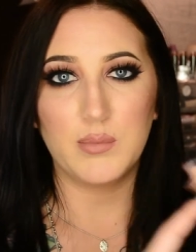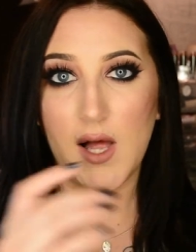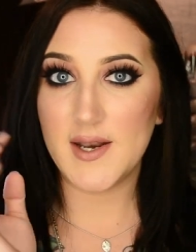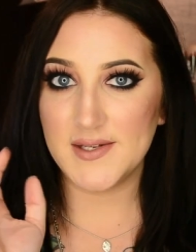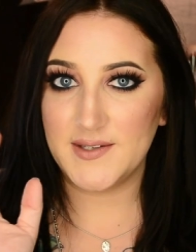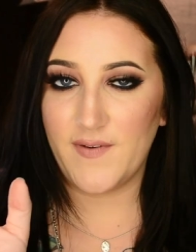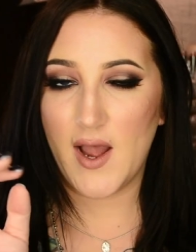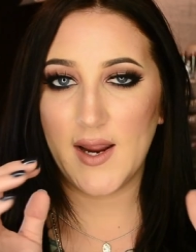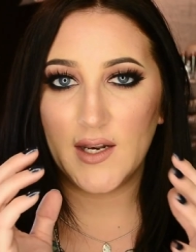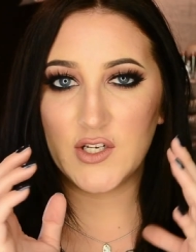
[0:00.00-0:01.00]
Blood is
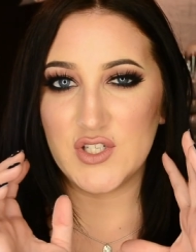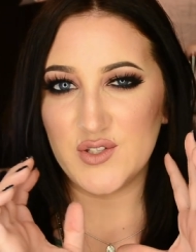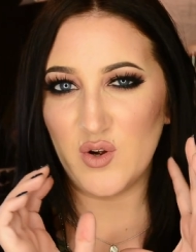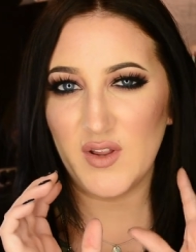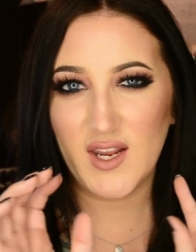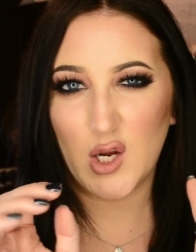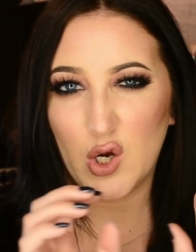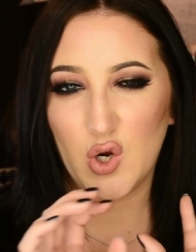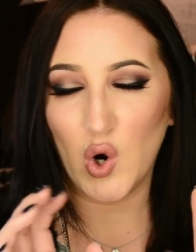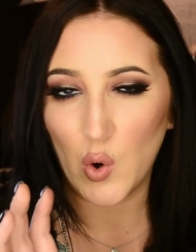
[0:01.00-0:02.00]
fine. I just don't like
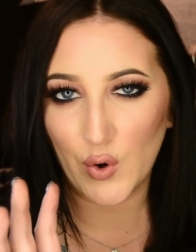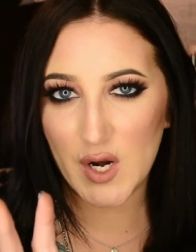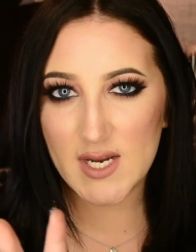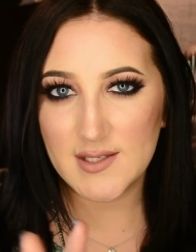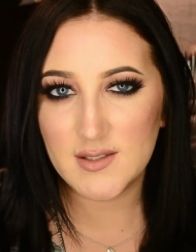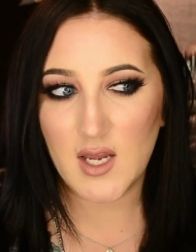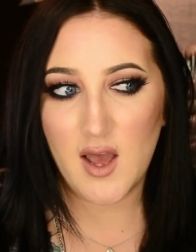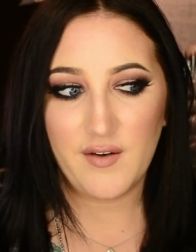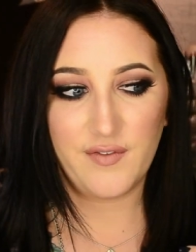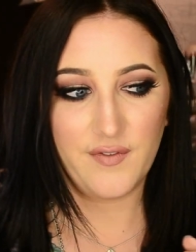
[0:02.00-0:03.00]
gory
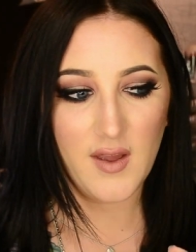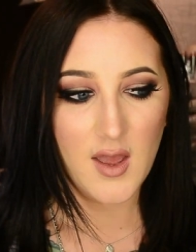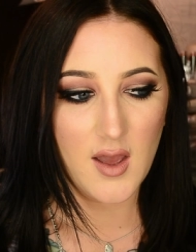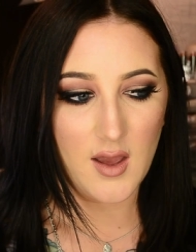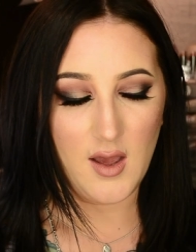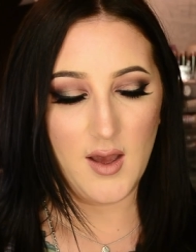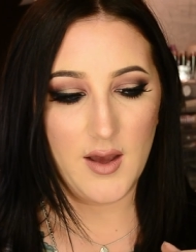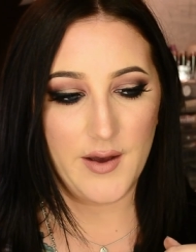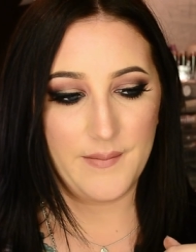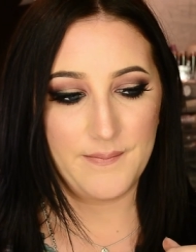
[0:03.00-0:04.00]
stuff,
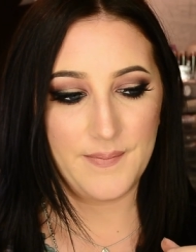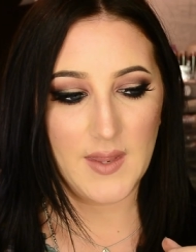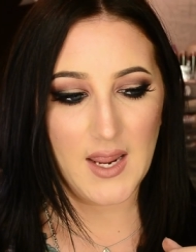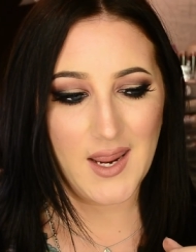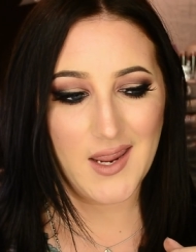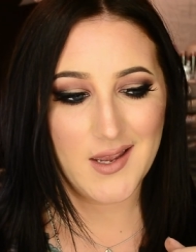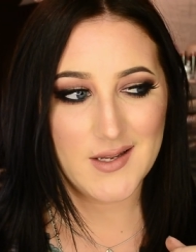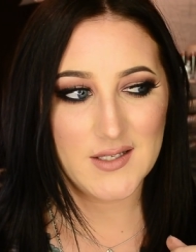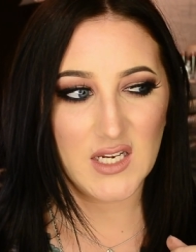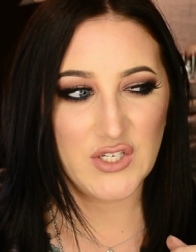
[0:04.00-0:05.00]
um,
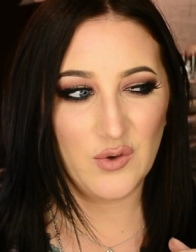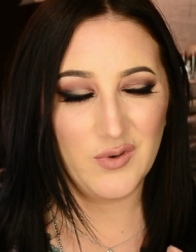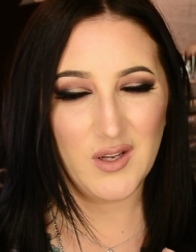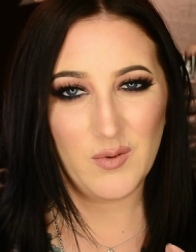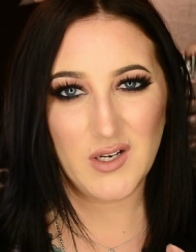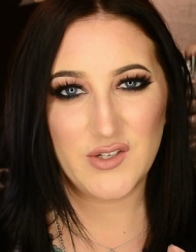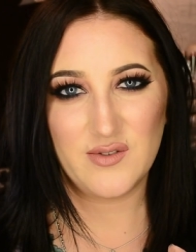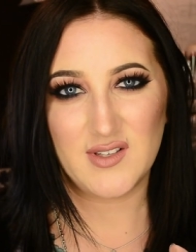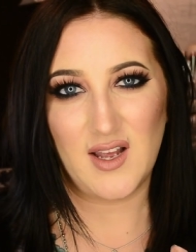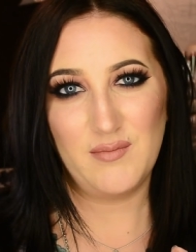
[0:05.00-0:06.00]
and I don't really want to
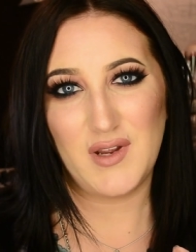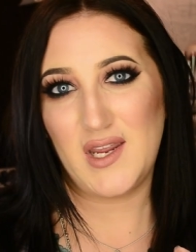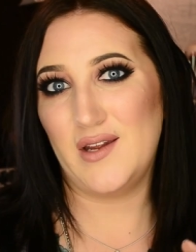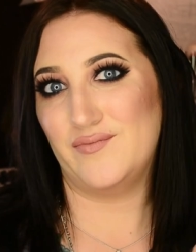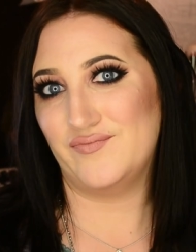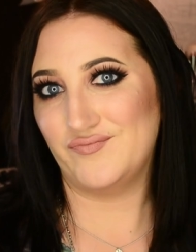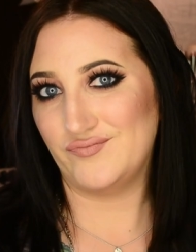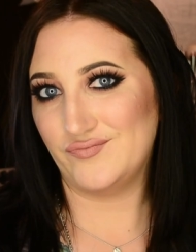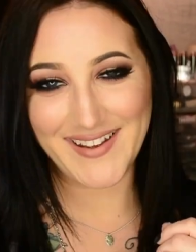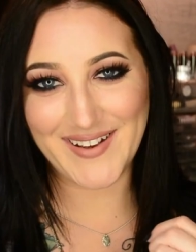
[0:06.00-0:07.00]
do zombie.
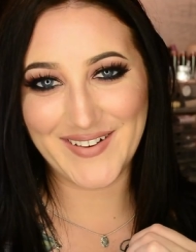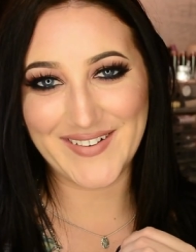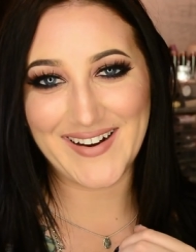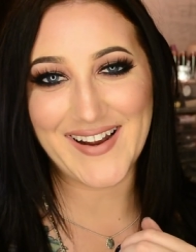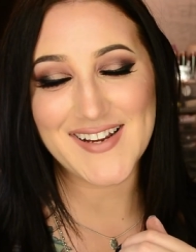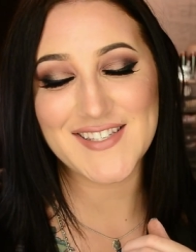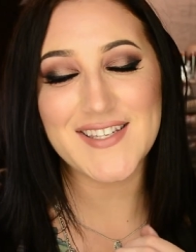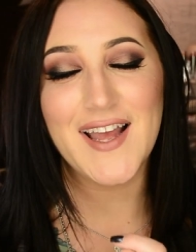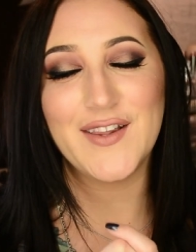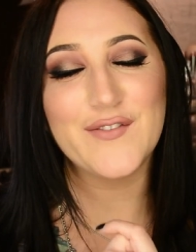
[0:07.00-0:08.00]
Alright
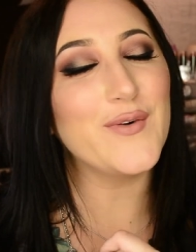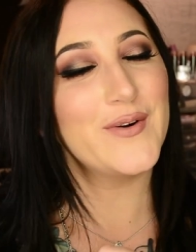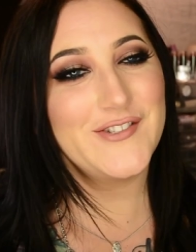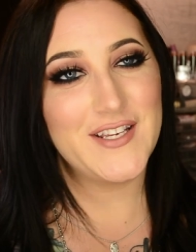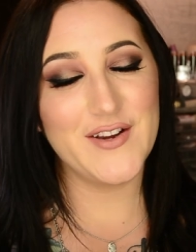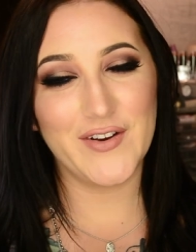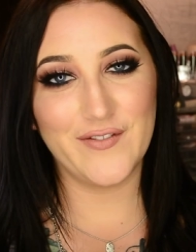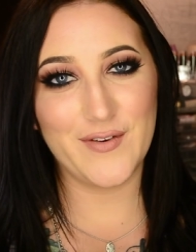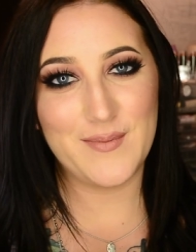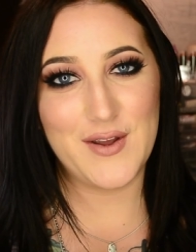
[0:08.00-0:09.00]
guys, I look forward to
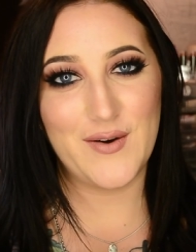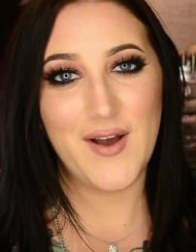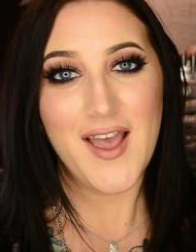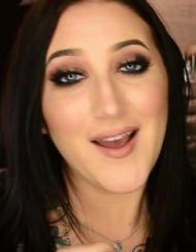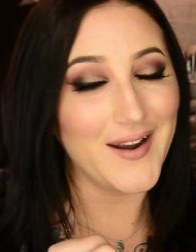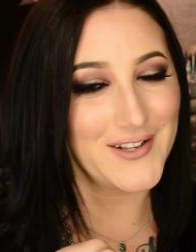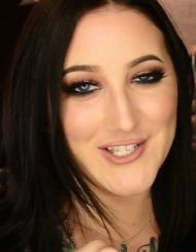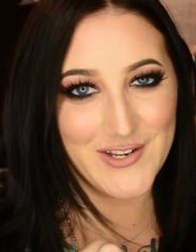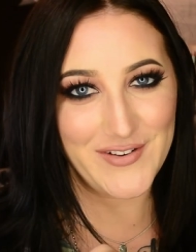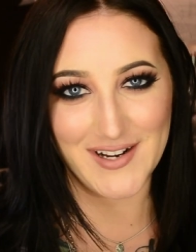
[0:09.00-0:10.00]
hearing from you, and I'll
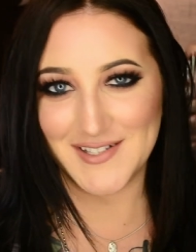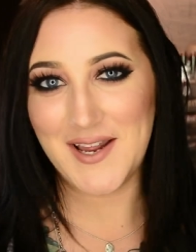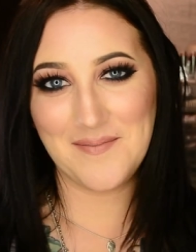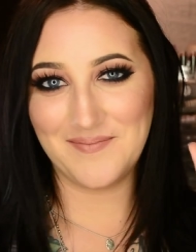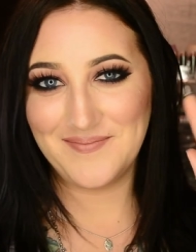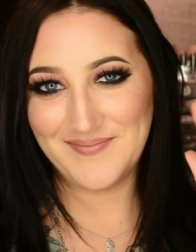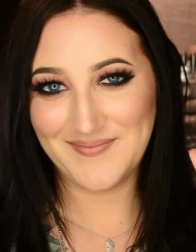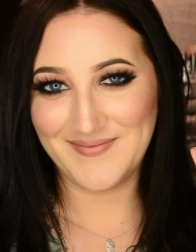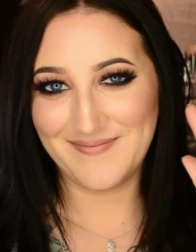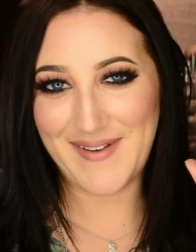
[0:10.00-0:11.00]
see you next time.
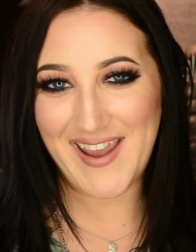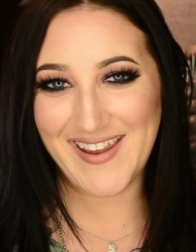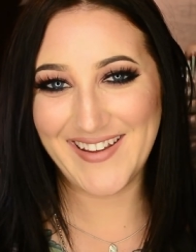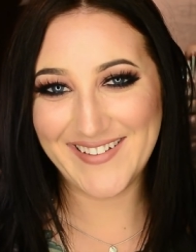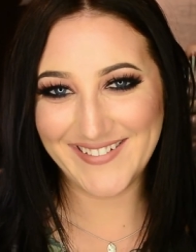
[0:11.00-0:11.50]
Bye.